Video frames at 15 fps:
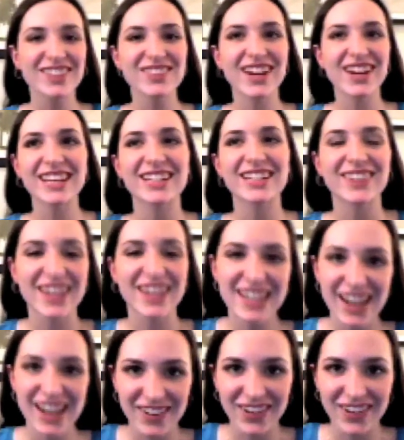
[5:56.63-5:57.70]
writing right now
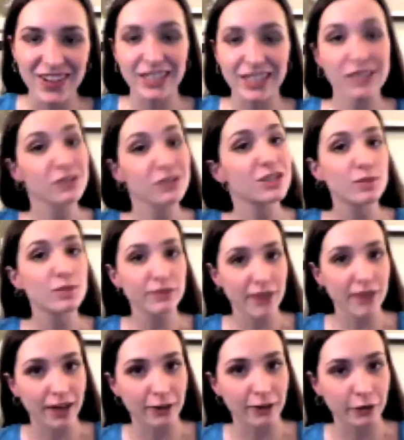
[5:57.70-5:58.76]
called I Used to Be a Fat Girl.